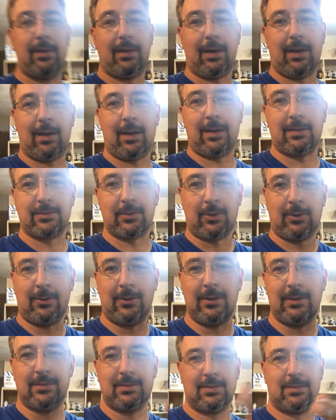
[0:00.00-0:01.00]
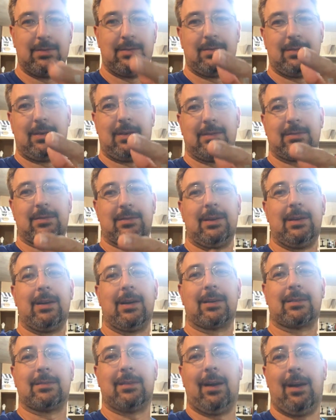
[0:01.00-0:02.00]
and as always, I'll see you
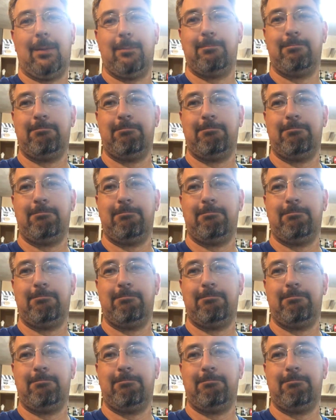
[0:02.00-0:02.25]
next time.